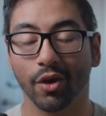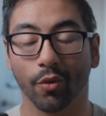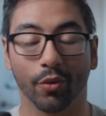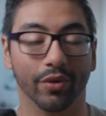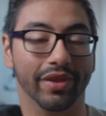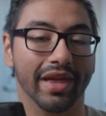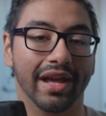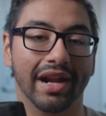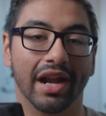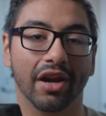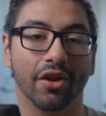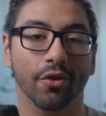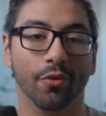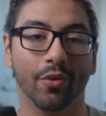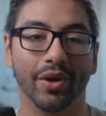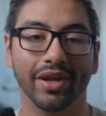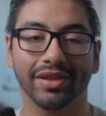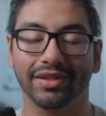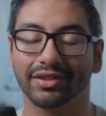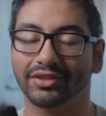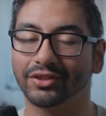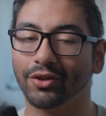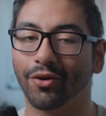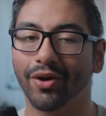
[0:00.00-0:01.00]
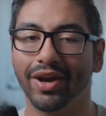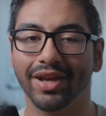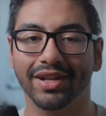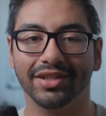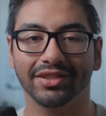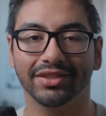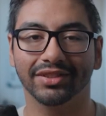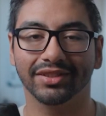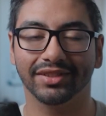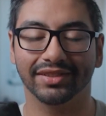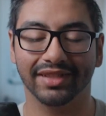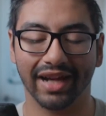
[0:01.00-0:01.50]
With that out of the way, let's go ahead
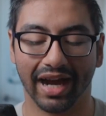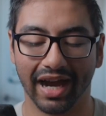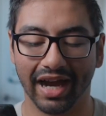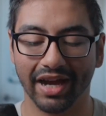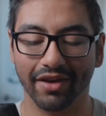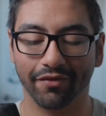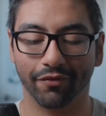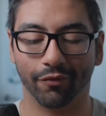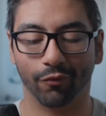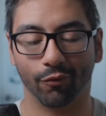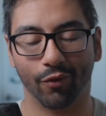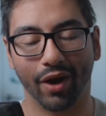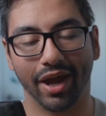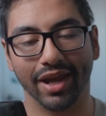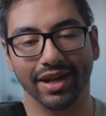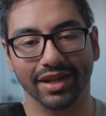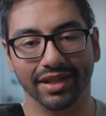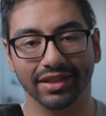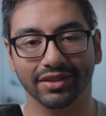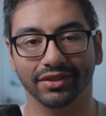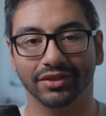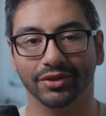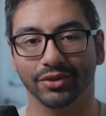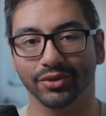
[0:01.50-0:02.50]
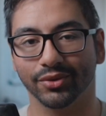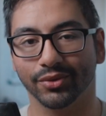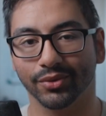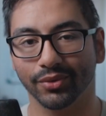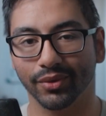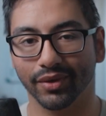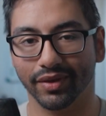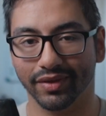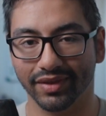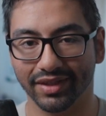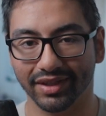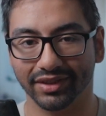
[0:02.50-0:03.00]
and just dive right
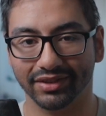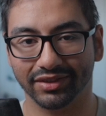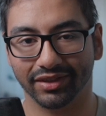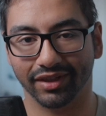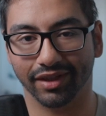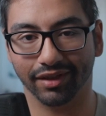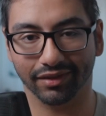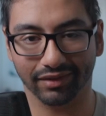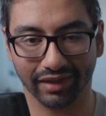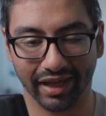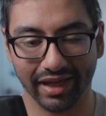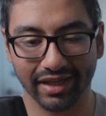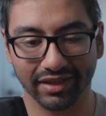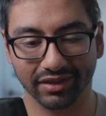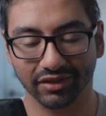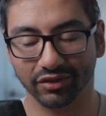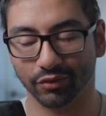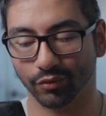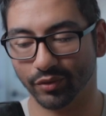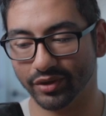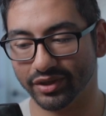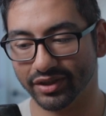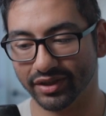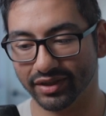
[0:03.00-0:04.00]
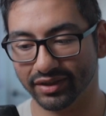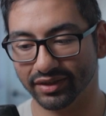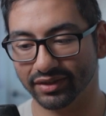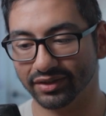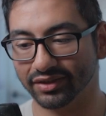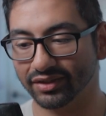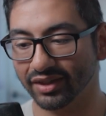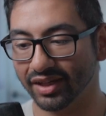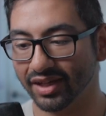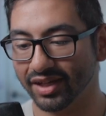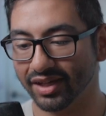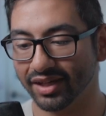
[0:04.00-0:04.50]
into this lens, which
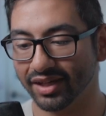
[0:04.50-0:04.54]
is